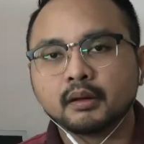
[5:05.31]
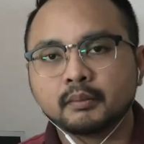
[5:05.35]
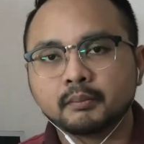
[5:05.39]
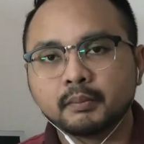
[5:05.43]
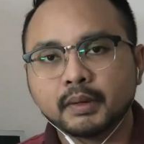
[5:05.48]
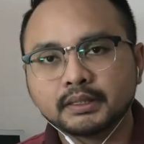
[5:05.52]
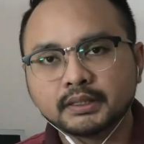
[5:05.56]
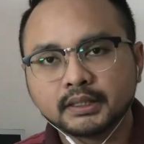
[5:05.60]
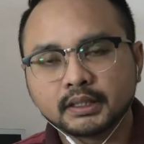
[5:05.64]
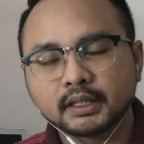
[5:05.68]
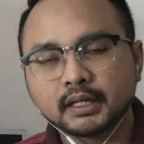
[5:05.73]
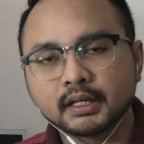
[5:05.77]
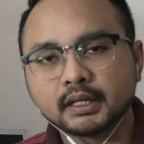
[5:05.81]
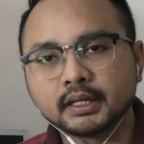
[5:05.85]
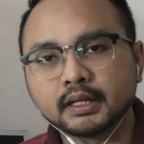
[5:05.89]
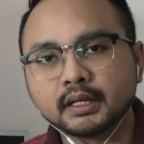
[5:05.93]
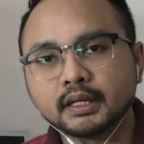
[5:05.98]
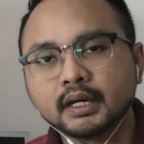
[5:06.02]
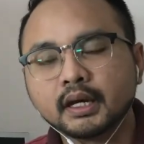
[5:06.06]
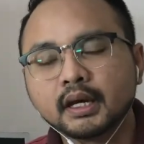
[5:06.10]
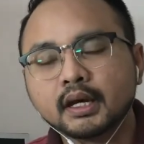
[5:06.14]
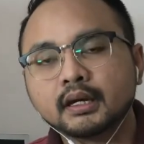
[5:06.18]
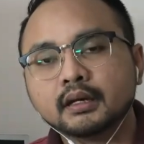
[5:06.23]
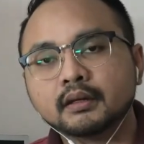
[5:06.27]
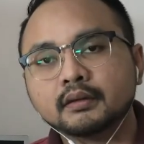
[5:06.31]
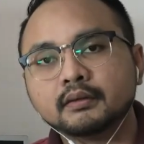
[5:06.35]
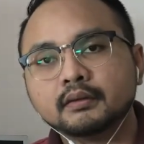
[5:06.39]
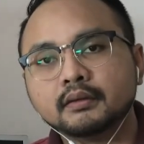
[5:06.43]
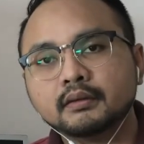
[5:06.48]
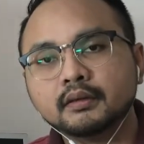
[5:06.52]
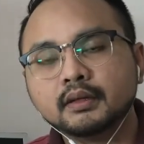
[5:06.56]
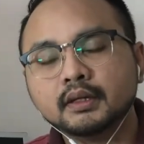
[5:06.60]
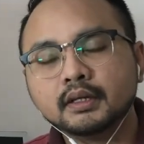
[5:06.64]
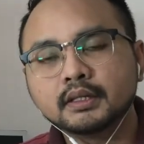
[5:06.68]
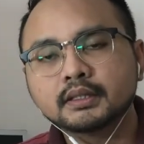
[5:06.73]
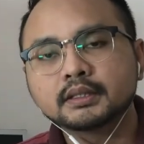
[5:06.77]
Basically,
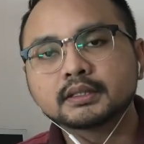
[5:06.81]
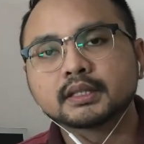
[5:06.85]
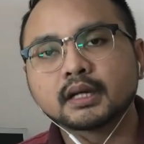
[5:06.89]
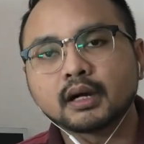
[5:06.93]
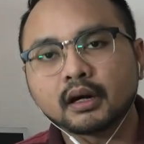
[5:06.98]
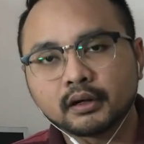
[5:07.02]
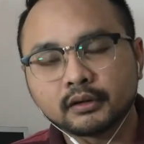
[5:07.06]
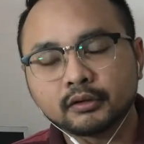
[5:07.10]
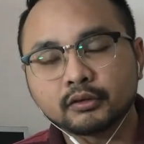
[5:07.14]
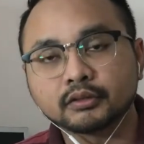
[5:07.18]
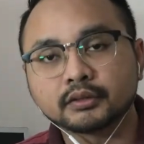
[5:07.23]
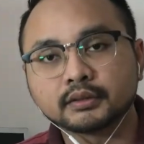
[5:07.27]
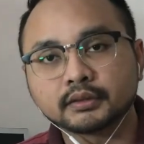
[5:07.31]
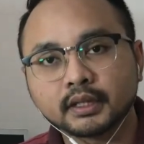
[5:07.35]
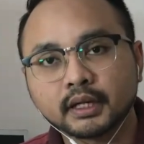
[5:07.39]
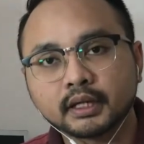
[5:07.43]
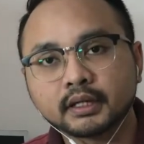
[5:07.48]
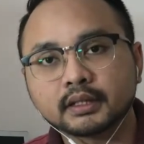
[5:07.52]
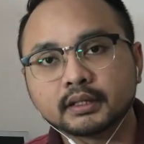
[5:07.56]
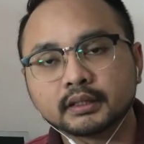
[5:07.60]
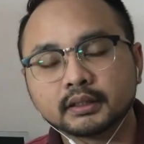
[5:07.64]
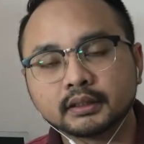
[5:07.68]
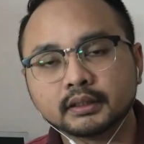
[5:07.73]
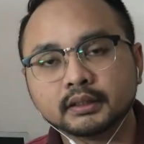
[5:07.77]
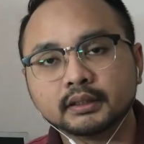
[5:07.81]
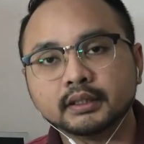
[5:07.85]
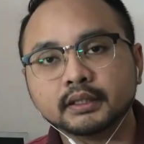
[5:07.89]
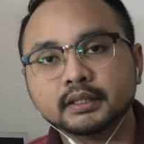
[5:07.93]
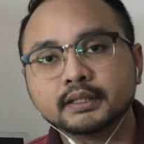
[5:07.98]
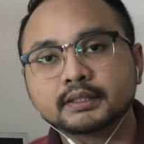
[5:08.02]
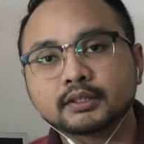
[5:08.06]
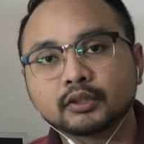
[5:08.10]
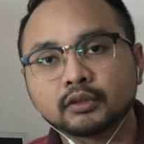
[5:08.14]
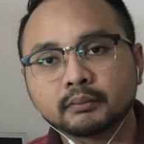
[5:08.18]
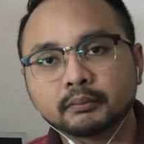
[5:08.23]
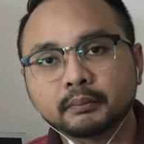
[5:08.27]
this Carnot cycle
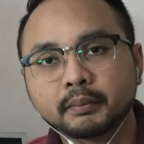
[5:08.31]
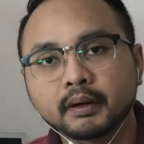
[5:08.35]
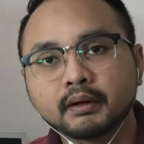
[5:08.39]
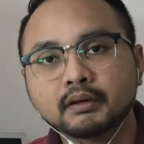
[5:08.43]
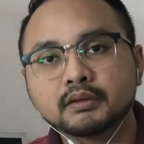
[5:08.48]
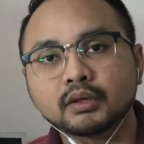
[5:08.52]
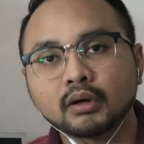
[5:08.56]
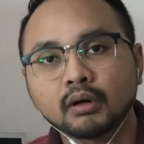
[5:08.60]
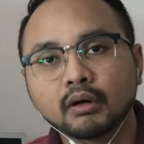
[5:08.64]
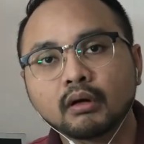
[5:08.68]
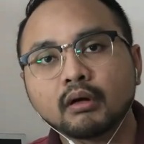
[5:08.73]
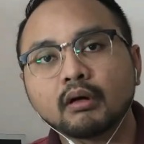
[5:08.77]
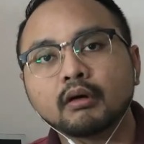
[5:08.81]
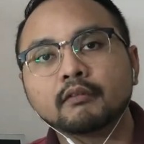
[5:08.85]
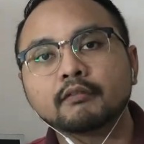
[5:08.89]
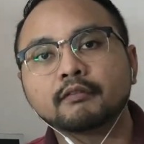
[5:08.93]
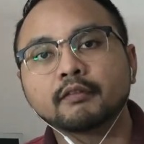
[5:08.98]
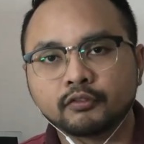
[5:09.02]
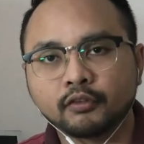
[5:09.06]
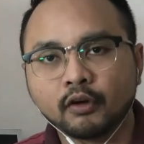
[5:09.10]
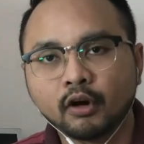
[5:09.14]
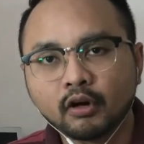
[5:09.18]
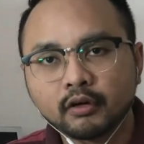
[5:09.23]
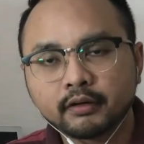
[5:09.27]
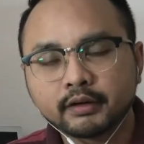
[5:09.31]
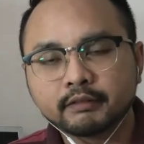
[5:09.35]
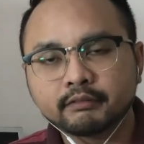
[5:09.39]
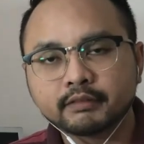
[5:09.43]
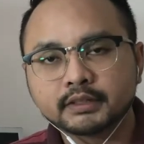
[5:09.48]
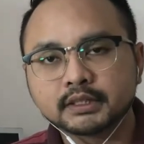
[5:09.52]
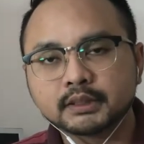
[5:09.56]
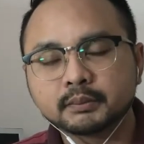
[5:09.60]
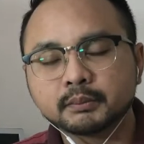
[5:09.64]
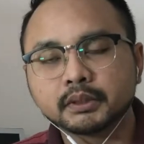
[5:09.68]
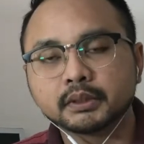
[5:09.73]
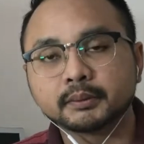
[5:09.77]
is comprised of 4
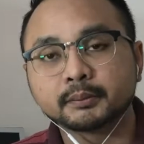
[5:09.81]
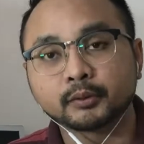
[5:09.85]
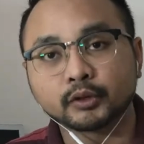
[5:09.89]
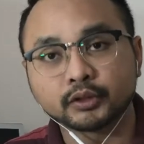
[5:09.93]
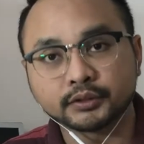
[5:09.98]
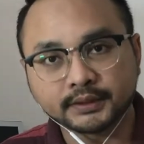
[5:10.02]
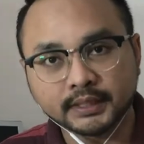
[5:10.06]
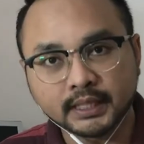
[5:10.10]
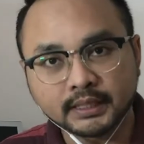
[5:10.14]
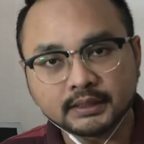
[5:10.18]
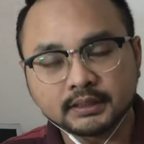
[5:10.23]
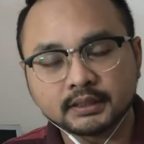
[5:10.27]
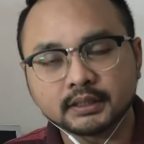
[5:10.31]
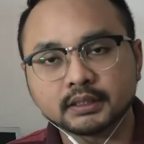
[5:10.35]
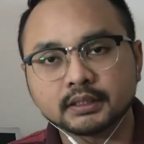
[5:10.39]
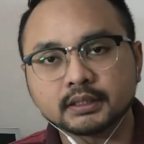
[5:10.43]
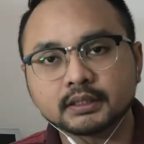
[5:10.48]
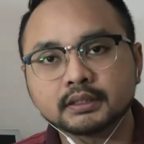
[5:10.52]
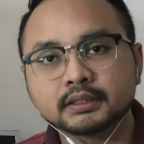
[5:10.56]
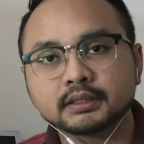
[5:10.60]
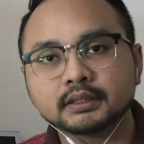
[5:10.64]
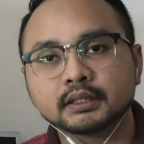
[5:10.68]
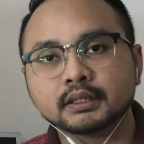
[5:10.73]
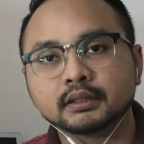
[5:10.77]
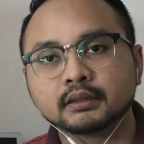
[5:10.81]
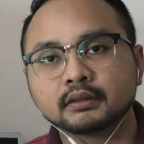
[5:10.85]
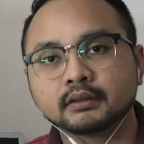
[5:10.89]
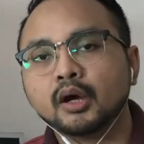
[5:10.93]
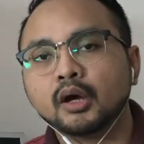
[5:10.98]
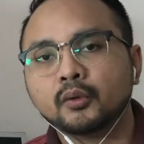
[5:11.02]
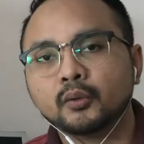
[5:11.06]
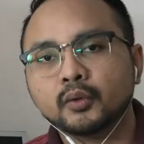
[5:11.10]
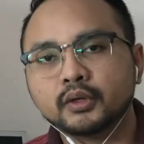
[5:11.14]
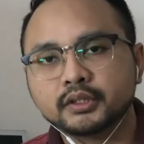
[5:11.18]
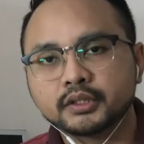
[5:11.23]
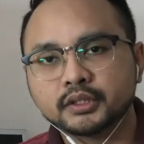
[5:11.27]
reversible processes,
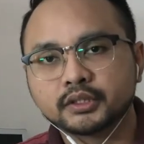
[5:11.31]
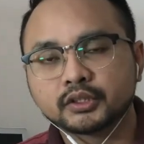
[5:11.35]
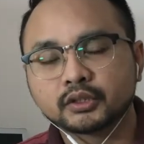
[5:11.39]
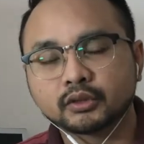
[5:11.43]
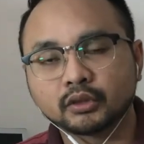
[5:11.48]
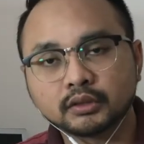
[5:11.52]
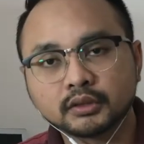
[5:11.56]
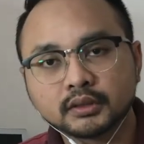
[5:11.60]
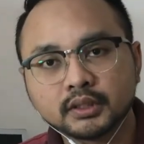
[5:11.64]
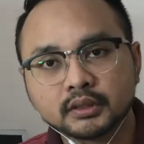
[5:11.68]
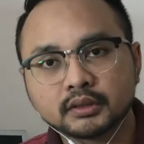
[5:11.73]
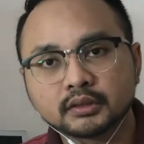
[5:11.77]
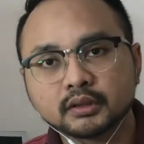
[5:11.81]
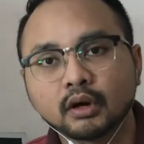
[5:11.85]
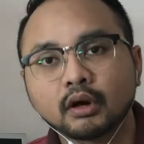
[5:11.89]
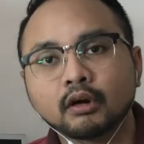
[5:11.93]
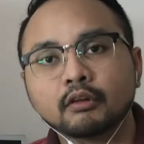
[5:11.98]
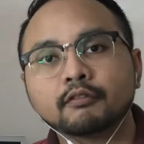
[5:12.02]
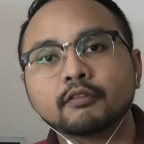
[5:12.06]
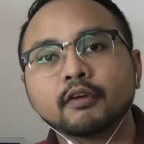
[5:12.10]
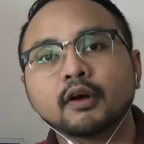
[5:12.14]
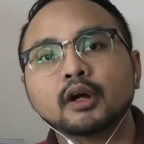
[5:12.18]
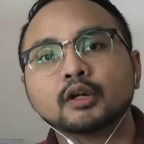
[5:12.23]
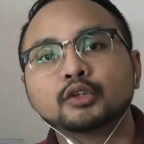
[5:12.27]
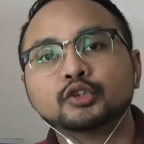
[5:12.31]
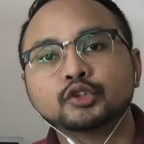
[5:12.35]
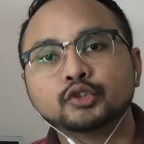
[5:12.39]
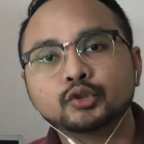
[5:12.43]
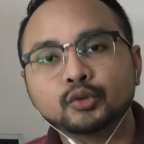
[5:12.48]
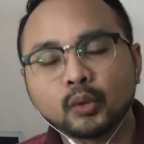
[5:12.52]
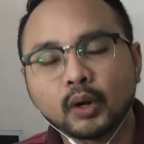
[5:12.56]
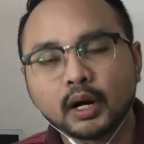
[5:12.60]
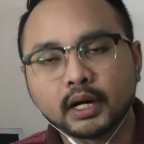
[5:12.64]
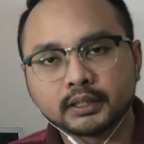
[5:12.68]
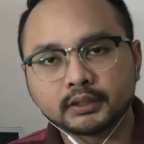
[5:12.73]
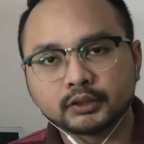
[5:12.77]
which consists of
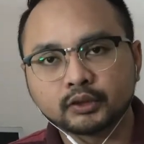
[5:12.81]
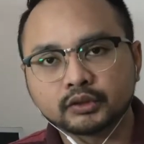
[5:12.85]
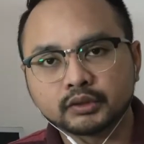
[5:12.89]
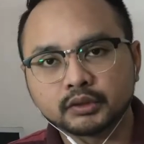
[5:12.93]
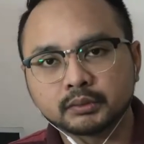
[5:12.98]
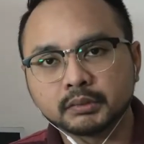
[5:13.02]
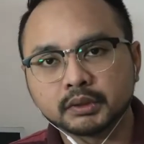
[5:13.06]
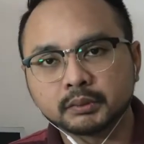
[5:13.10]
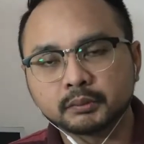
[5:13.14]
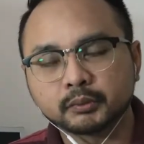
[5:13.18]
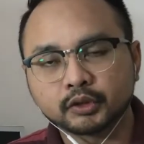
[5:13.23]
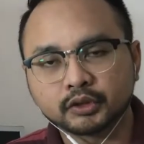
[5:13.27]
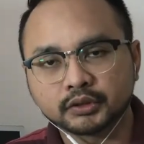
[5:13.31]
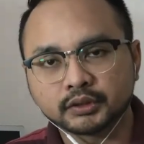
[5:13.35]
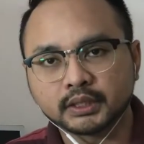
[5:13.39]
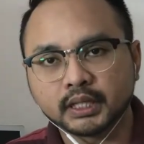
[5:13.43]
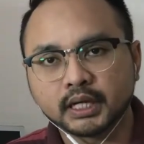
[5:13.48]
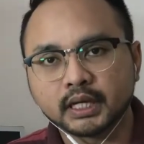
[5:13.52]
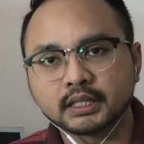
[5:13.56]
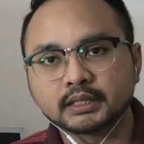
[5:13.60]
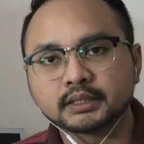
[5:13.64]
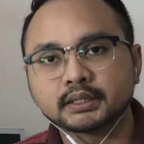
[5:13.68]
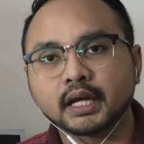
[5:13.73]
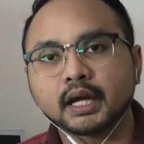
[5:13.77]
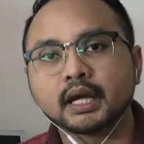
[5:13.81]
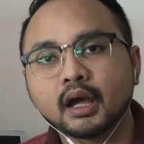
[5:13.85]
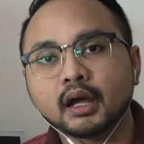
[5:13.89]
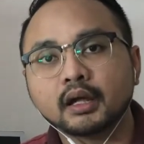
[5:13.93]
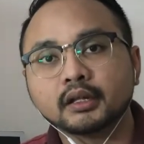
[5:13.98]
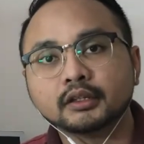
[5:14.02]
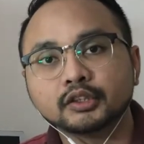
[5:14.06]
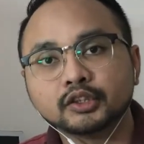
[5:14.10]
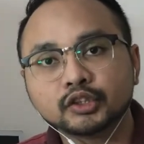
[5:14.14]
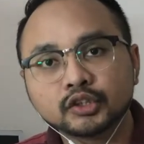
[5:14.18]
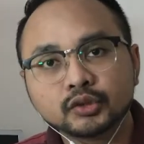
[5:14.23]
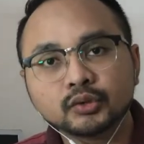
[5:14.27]
2 isothermal process
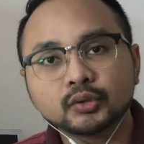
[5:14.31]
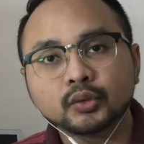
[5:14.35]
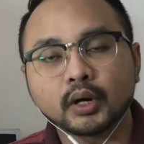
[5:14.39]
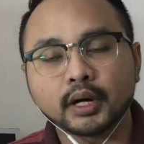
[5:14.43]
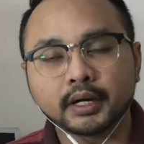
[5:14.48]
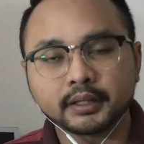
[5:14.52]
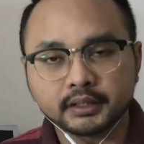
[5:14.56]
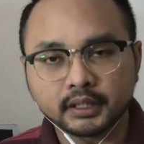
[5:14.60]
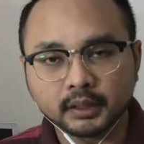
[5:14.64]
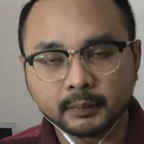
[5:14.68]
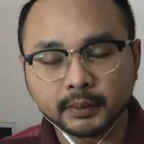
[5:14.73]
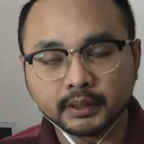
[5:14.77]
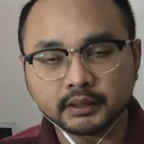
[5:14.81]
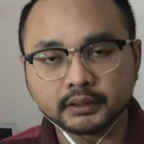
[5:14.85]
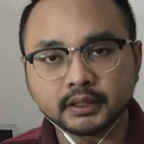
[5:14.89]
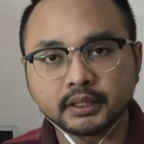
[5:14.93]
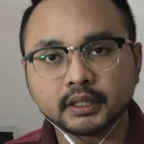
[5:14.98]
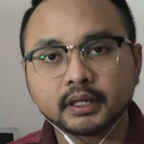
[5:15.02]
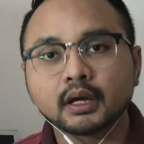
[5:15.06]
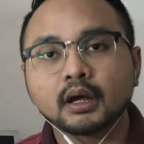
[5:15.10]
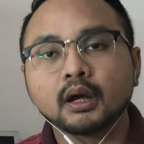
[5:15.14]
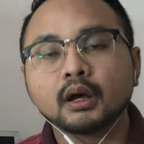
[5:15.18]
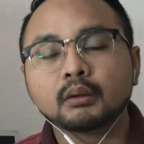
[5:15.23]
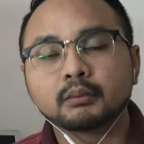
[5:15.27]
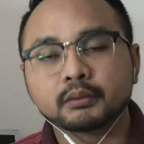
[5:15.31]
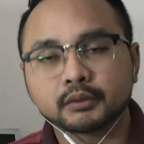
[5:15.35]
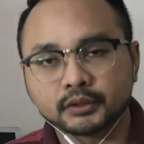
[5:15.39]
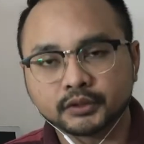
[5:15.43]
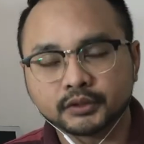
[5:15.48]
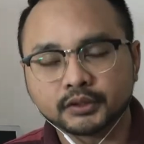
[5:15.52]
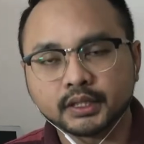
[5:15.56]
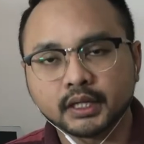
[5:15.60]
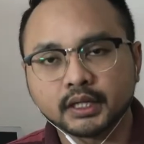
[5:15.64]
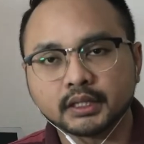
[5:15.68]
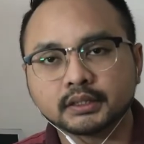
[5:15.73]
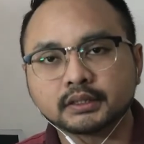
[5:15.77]
and 2 adiabatic
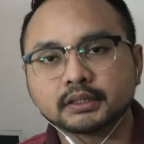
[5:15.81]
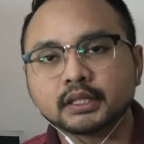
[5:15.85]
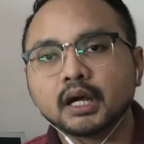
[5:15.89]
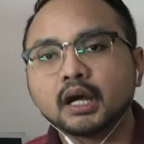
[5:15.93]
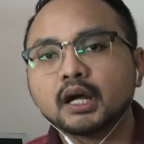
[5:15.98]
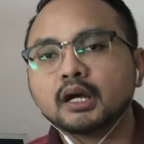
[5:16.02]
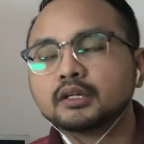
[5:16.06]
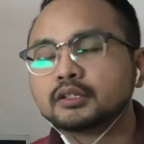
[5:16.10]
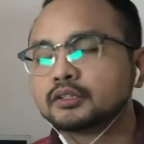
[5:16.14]
process.